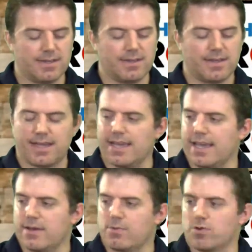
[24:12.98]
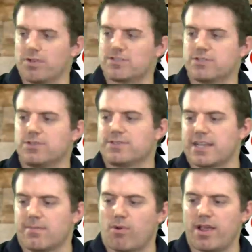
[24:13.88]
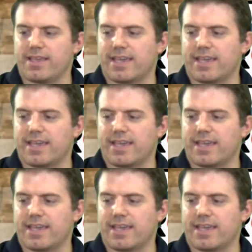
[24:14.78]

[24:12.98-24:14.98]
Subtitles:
And we're going to take a break,